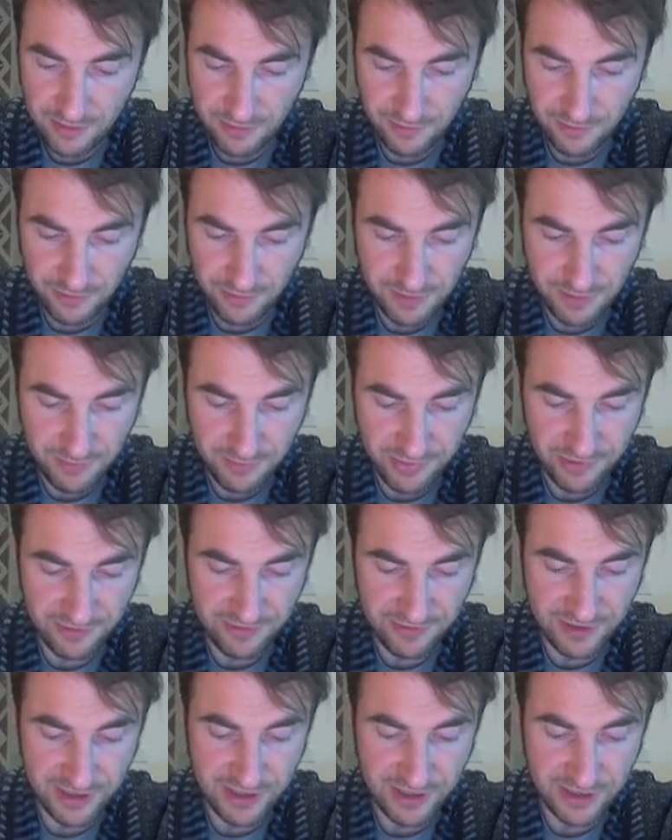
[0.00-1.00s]
we
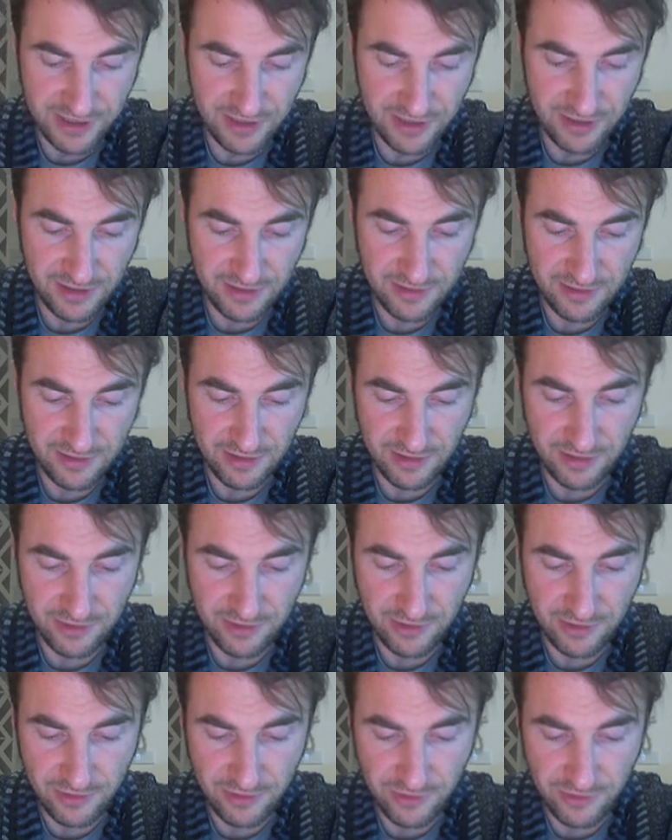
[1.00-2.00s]
provide a
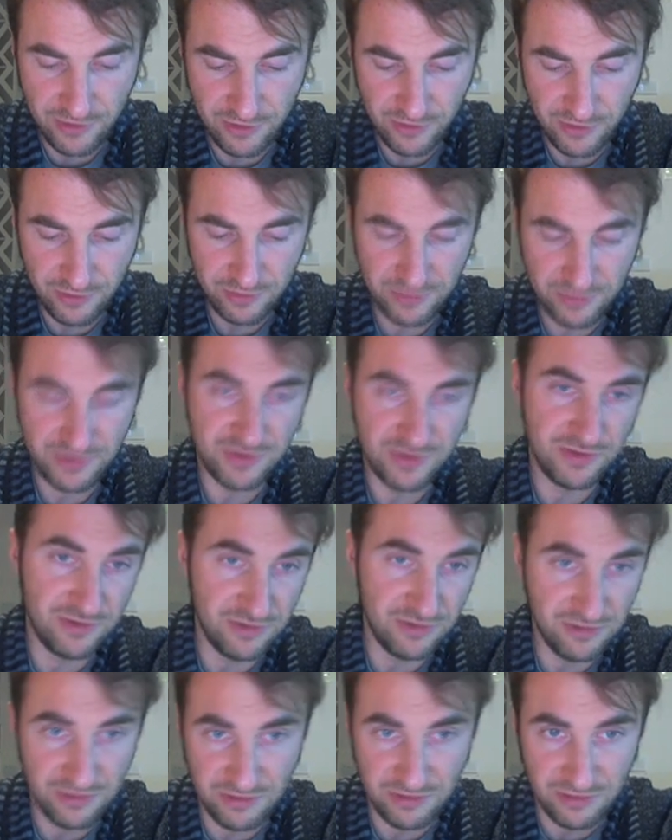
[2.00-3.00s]
home
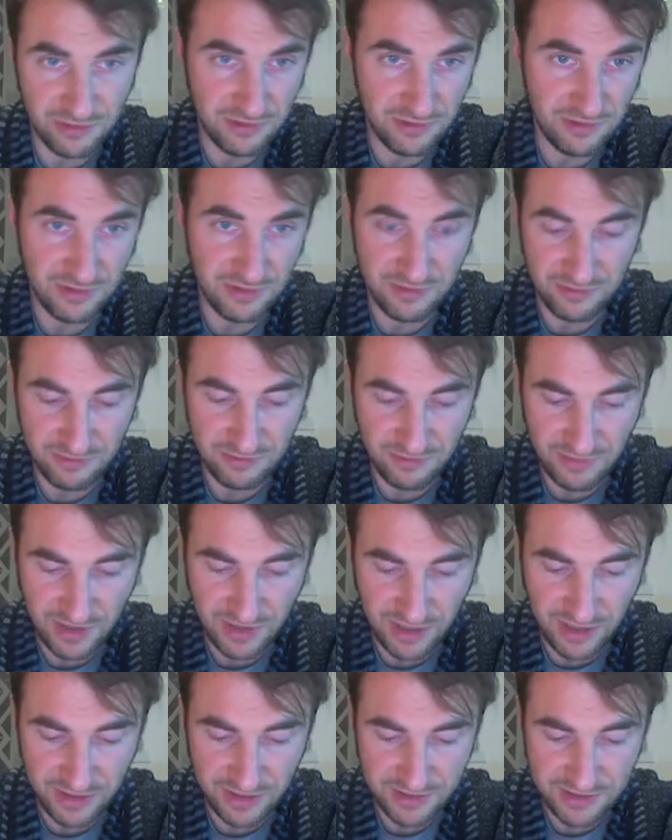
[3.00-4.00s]
to
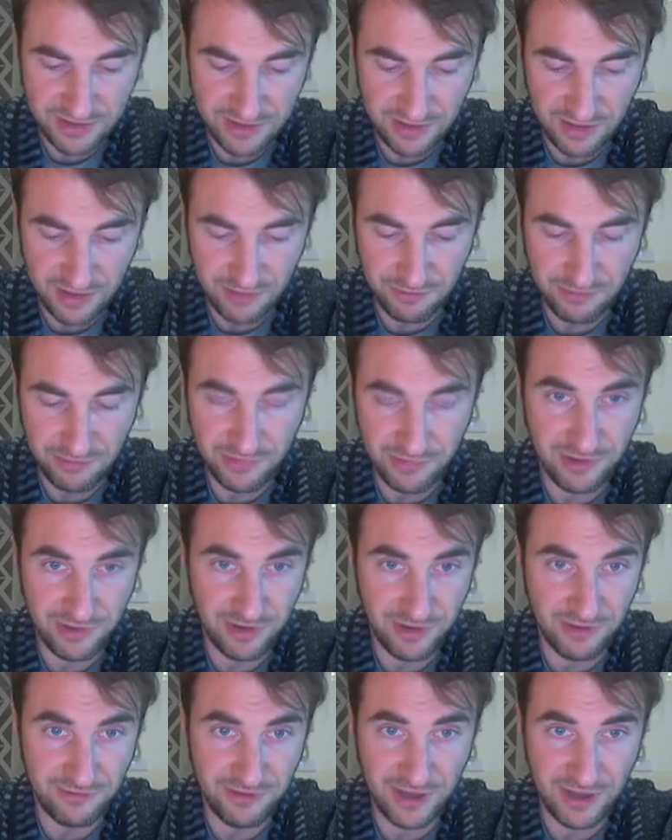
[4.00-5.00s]
X number
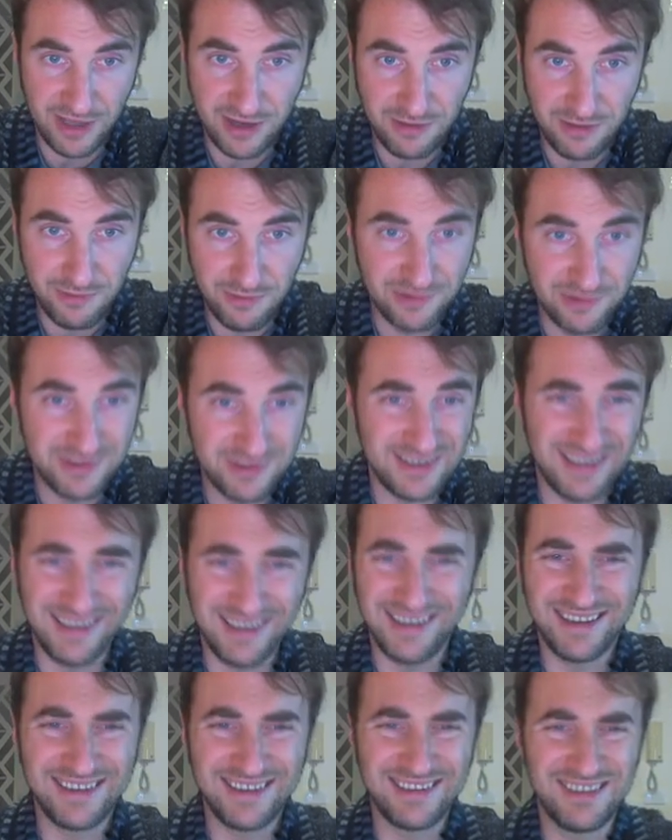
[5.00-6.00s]
of animals. I
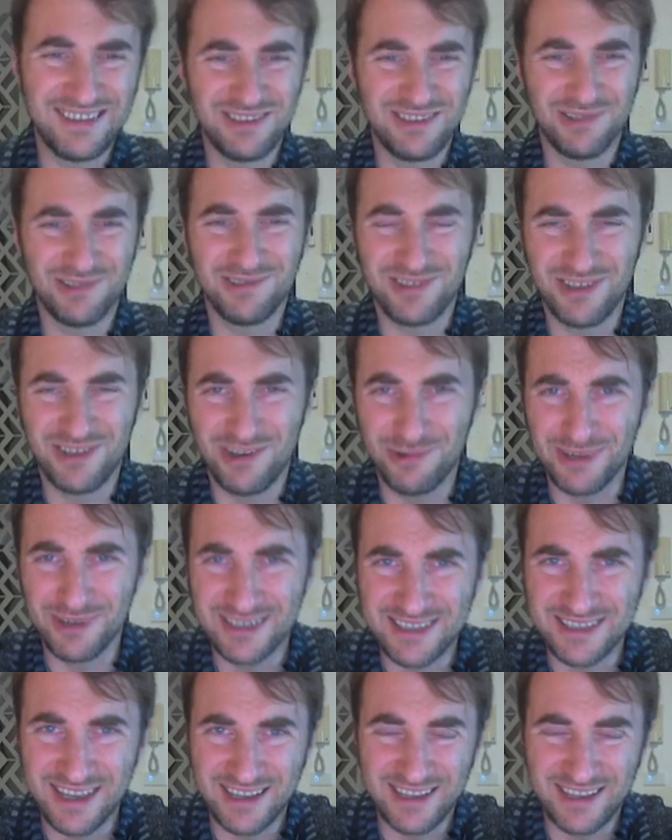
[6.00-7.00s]
actually don't know
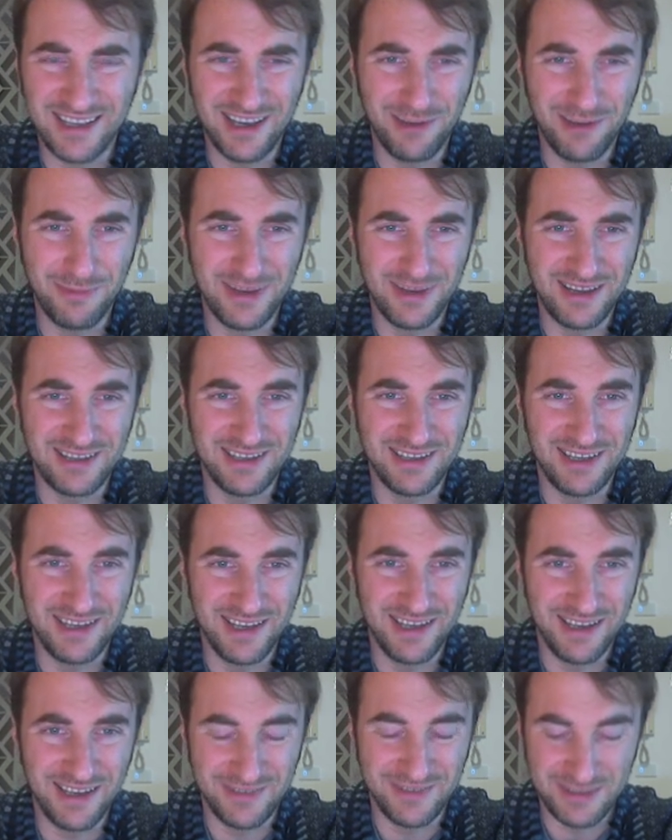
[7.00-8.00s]
exactly how many they
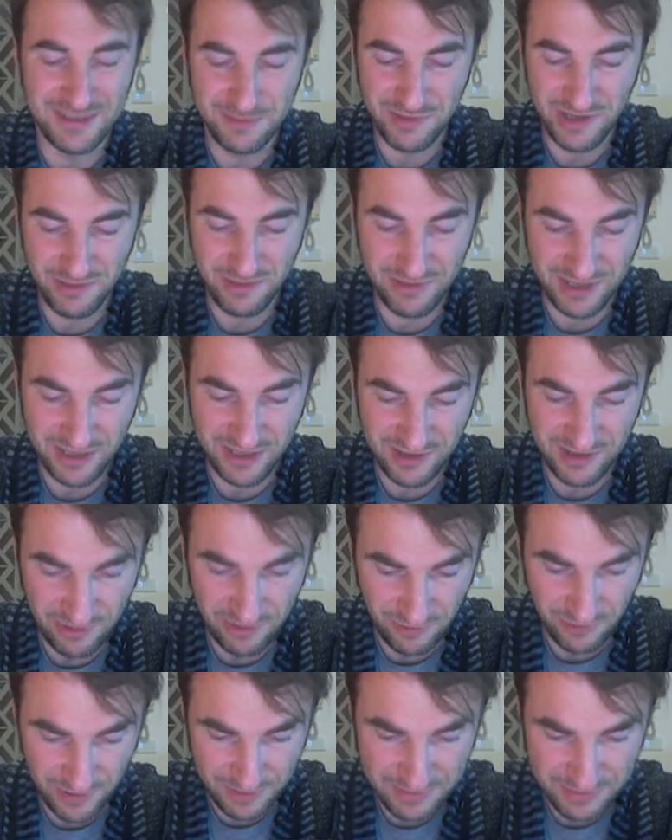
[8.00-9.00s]
have. It's probably on
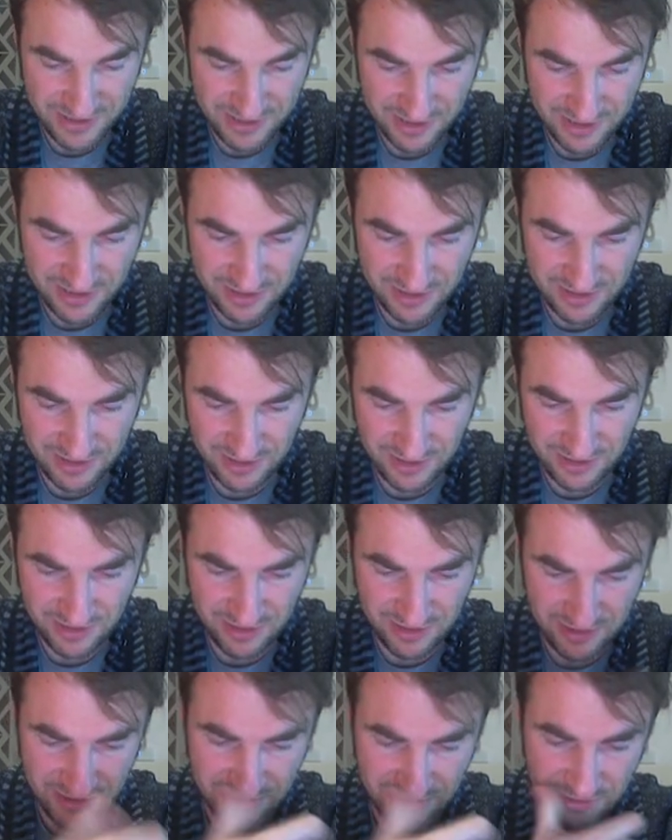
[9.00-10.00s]
their website. I
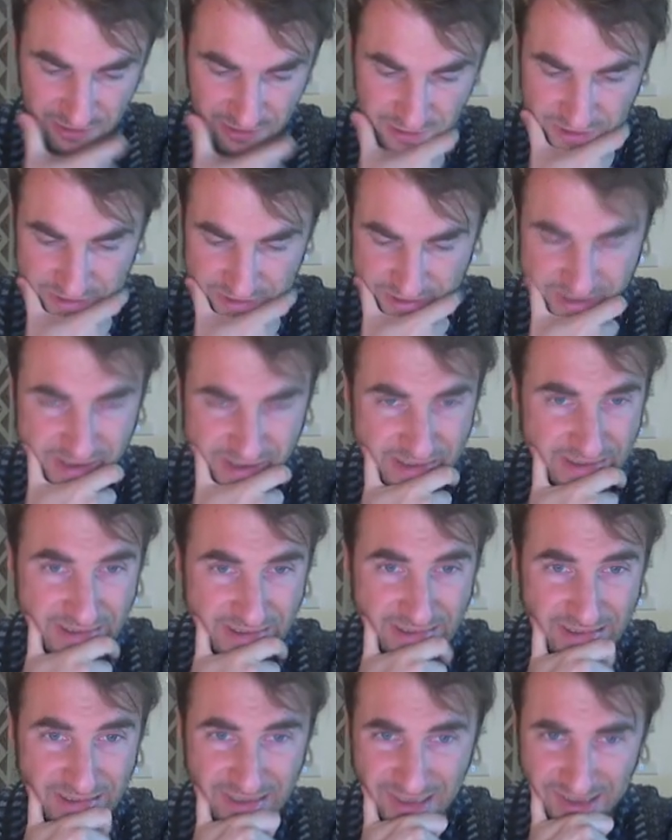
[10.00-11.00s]

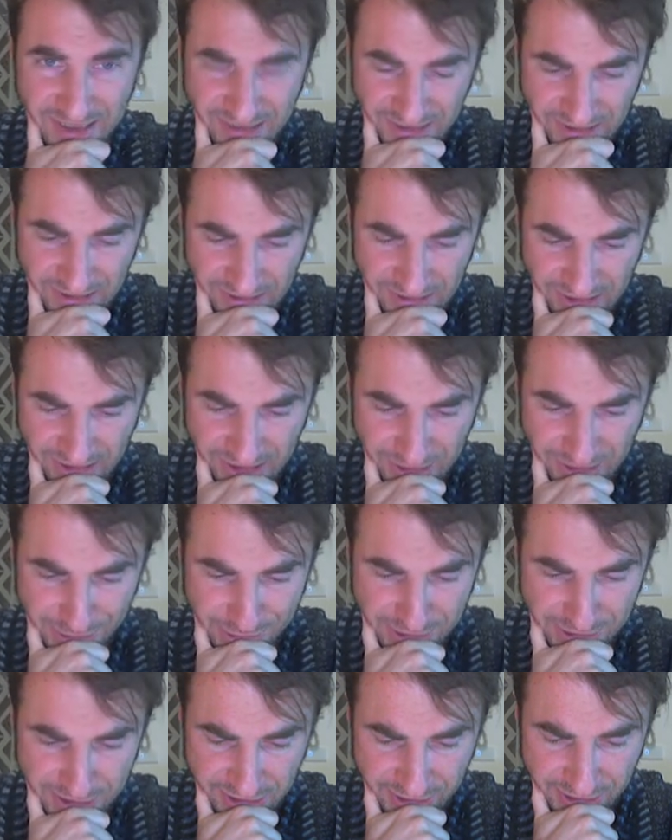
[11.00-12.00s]
need to look
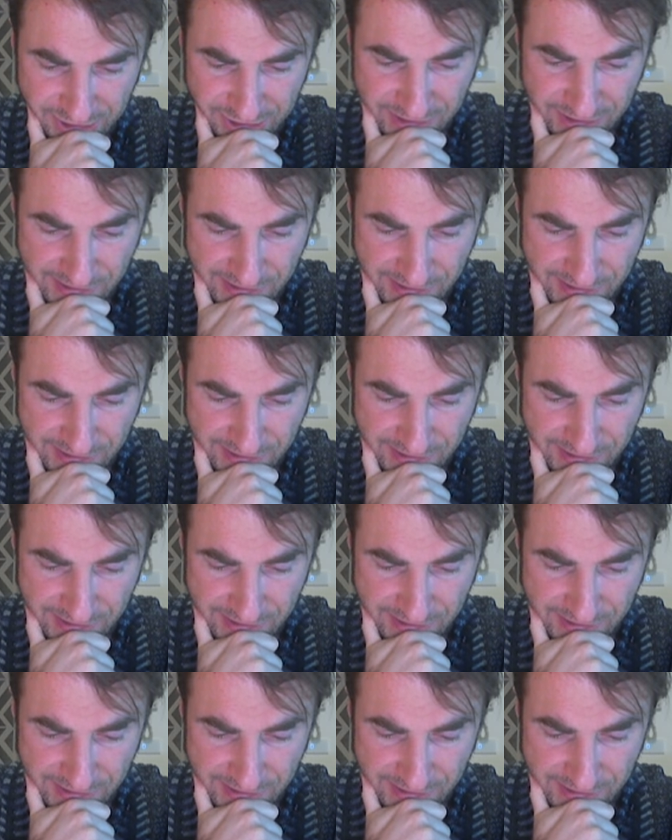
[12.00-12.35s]
closer,